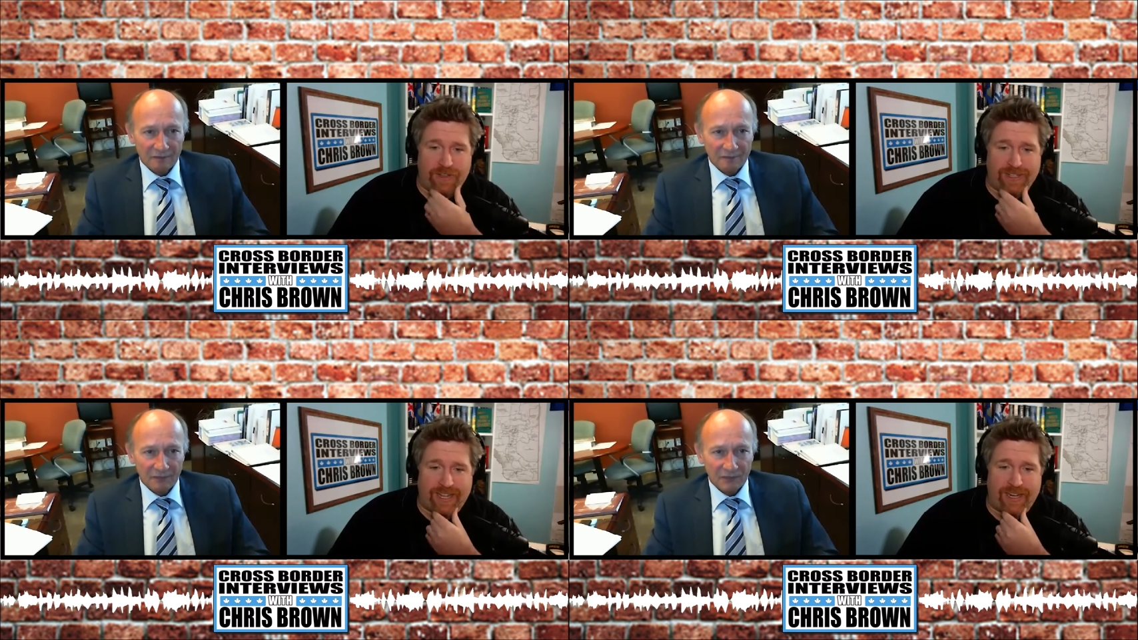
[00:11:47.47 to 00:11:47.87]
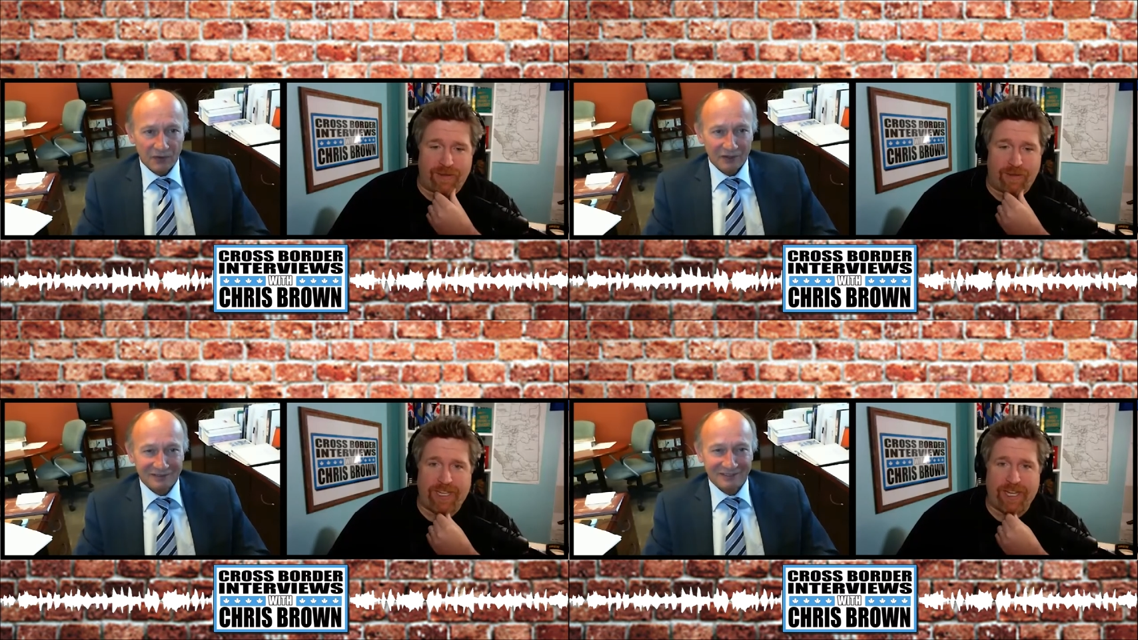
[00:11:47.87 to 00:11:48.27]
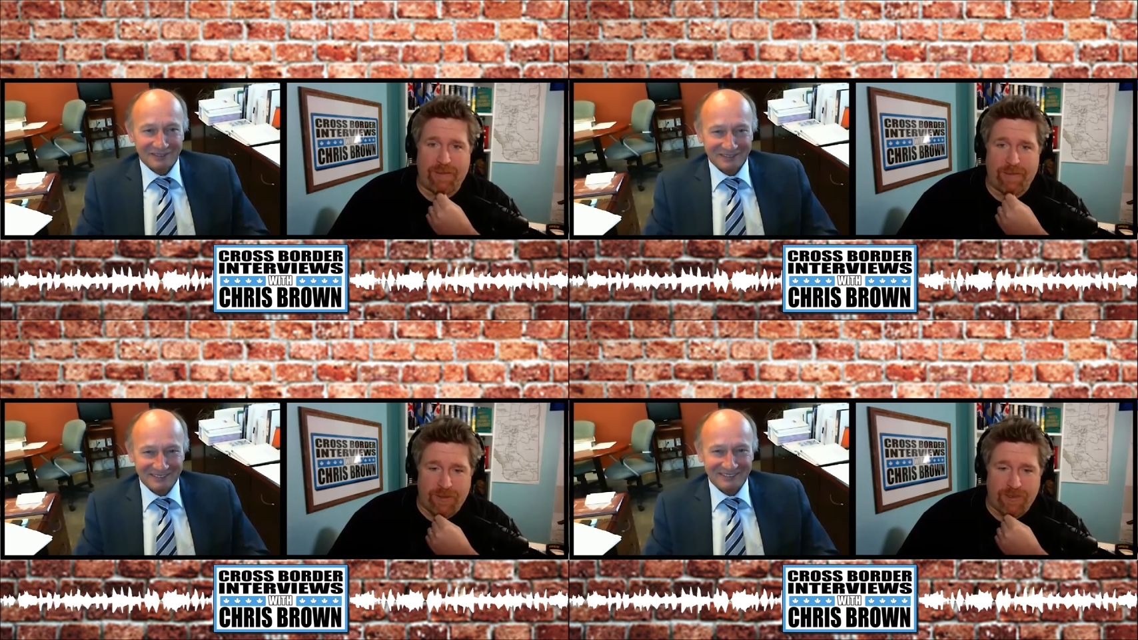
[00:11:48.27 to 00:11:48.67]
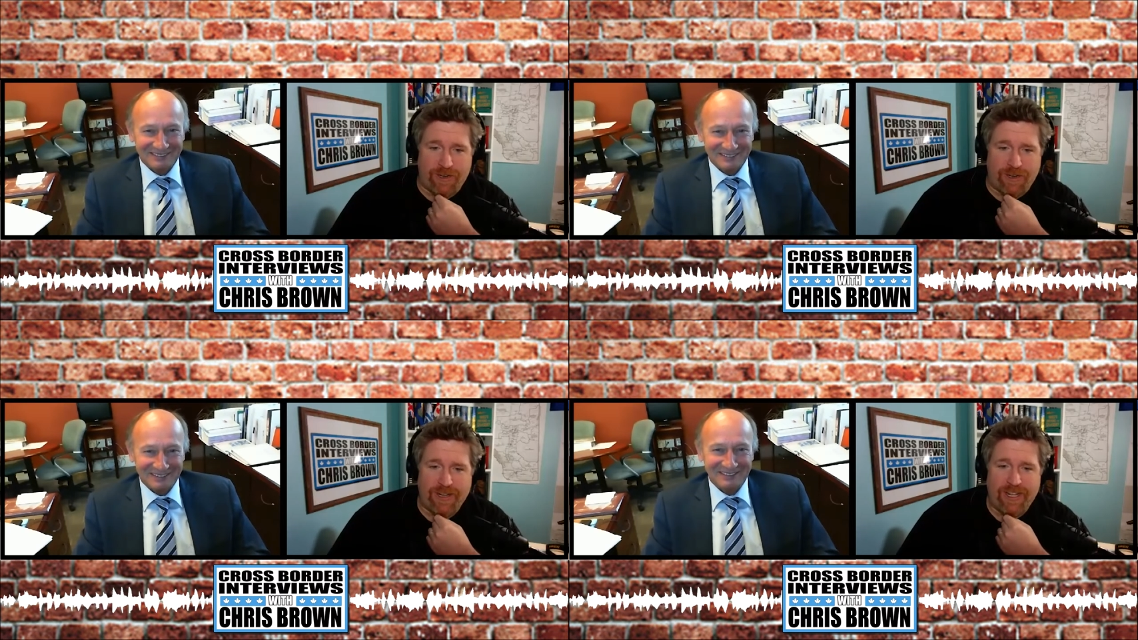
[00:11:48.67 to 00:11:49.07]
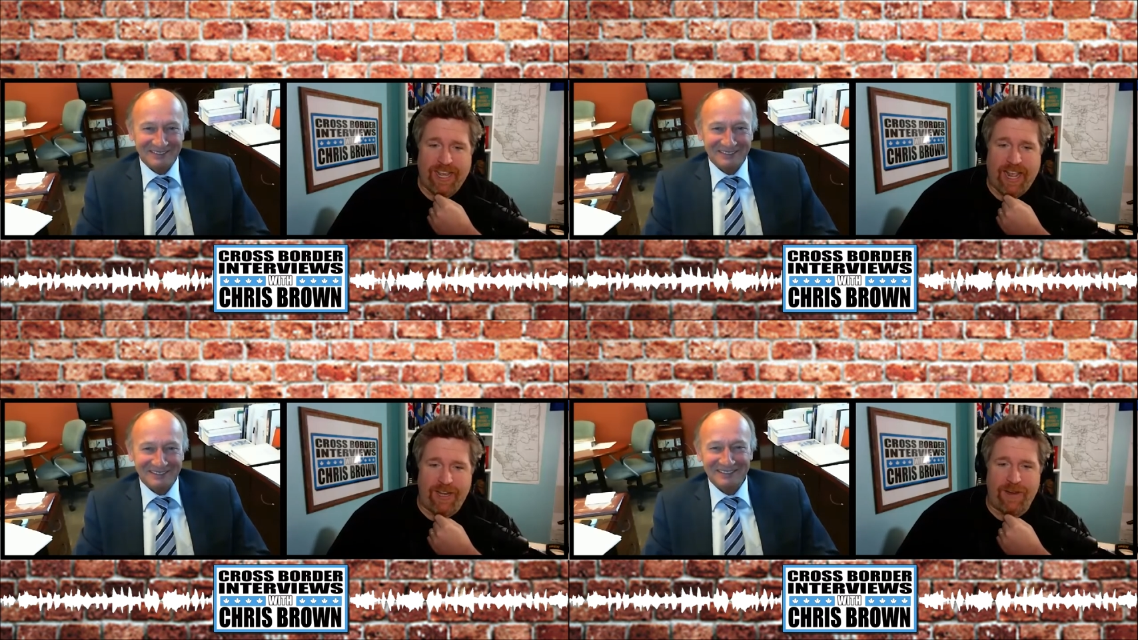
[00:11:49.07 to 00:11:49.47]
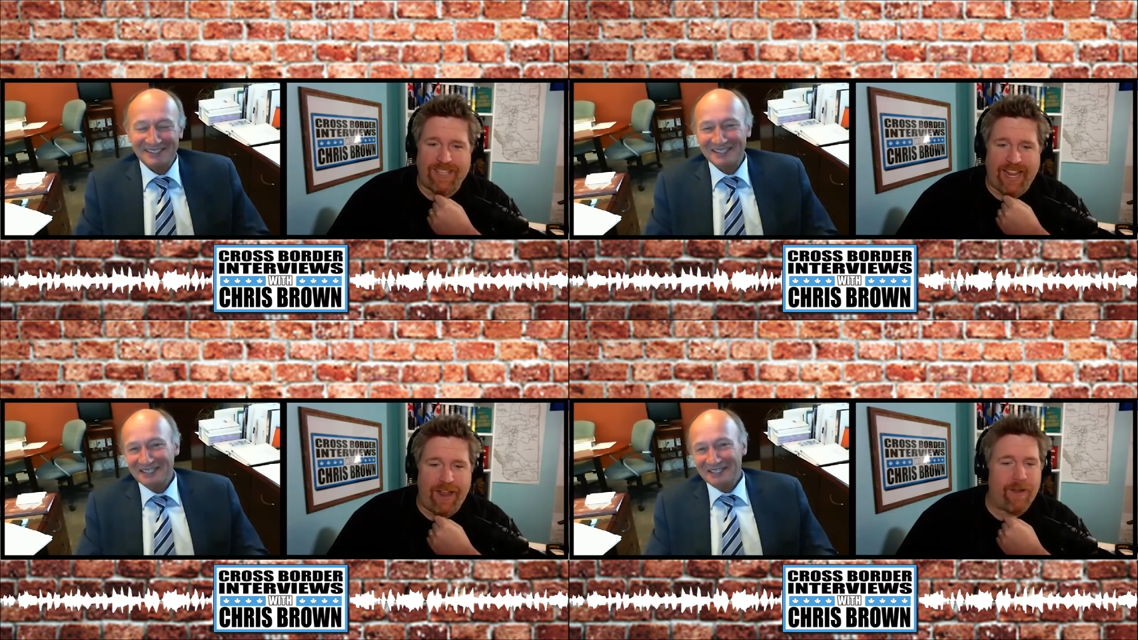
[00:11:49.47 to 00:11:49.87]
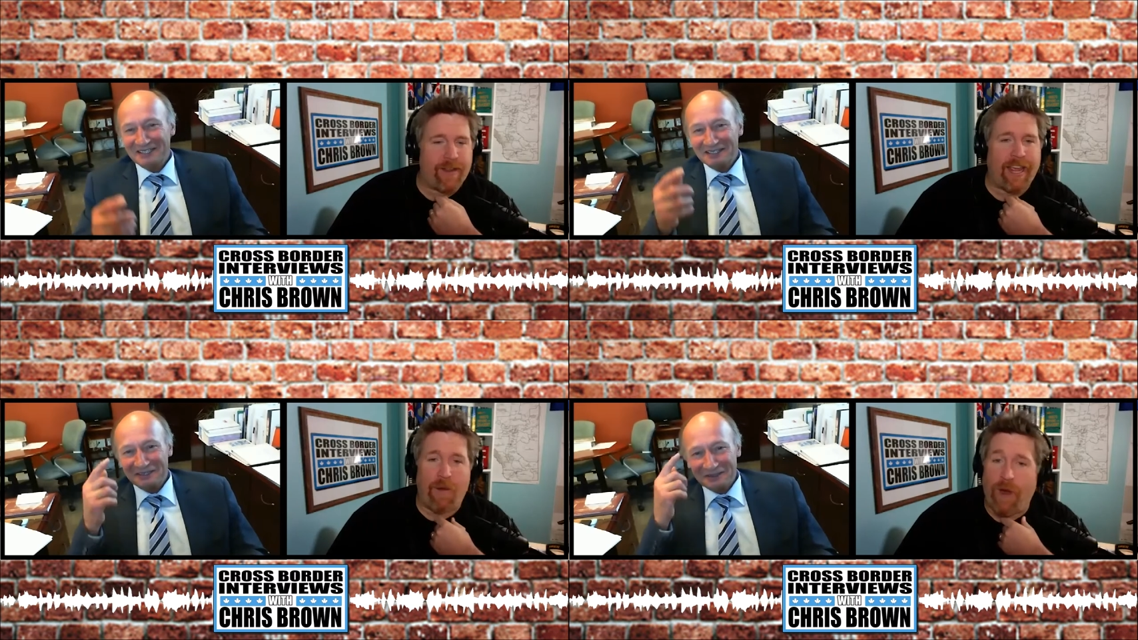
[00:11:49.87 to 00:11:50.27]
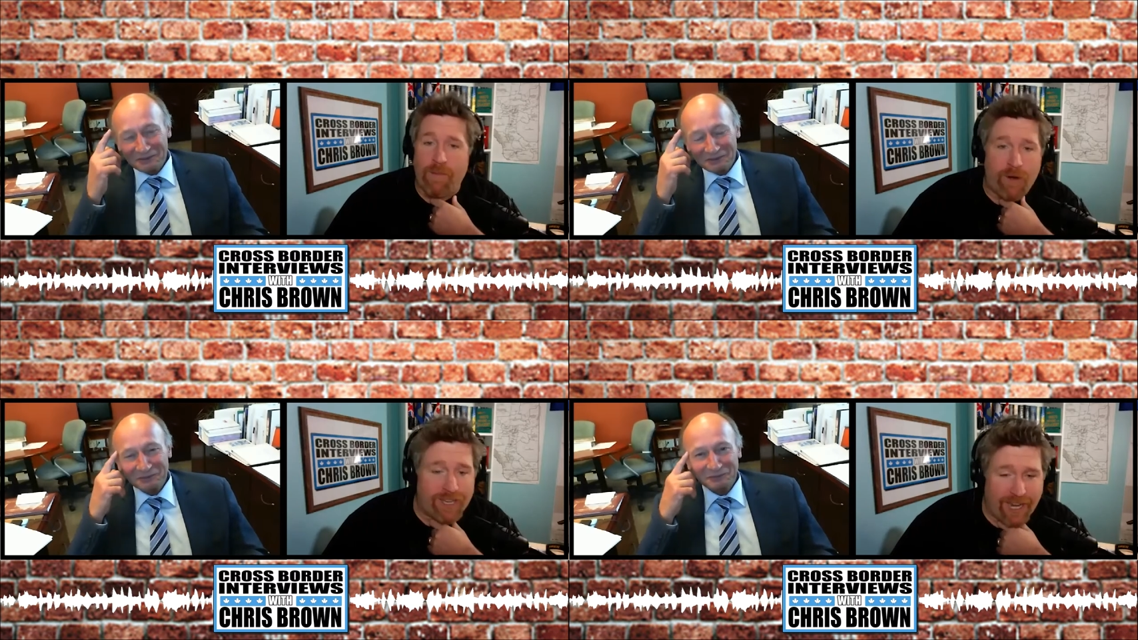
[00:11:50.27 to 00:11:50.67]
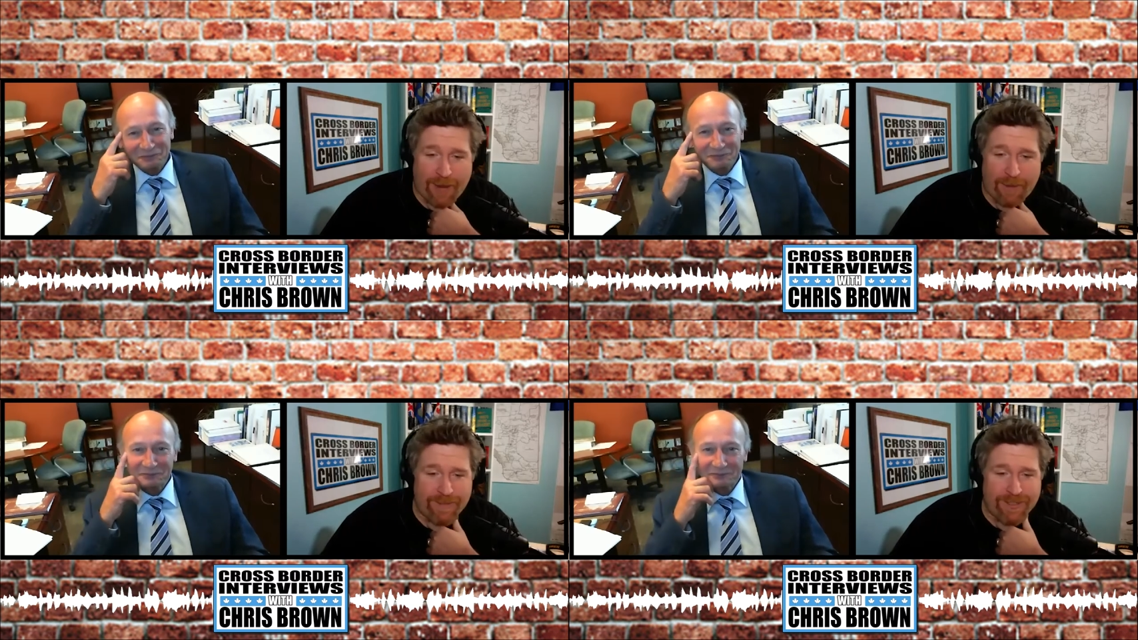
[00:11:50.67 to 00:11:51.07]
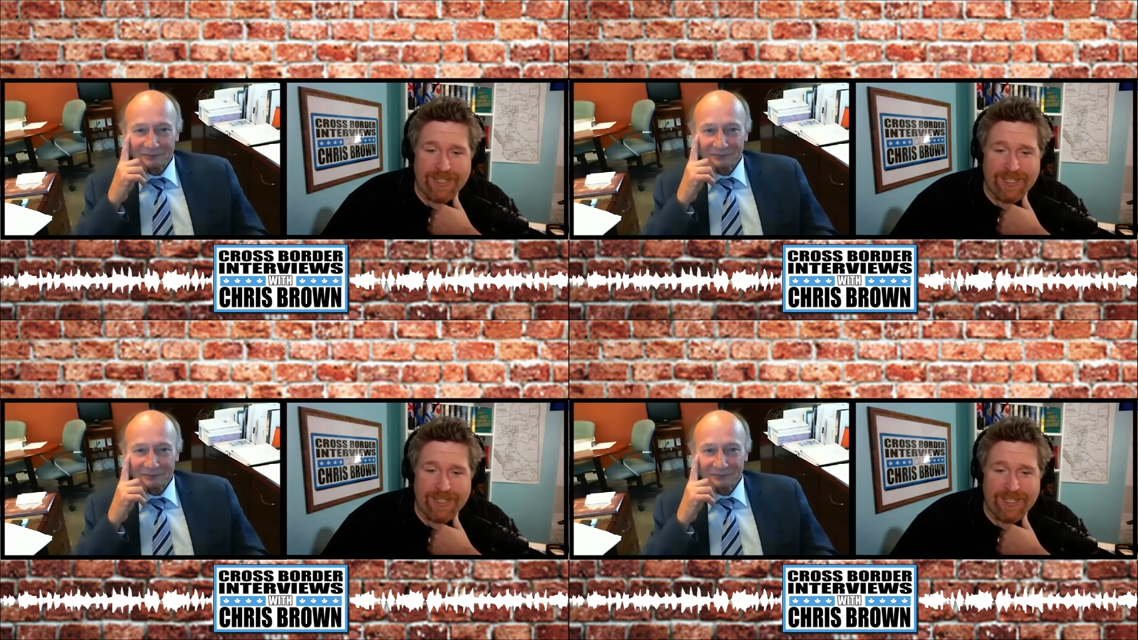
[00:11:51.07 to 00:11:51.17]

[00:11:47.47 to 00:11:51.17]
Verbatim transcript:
Speaker 1: just said, three-time loser, and you say, okay, one more time.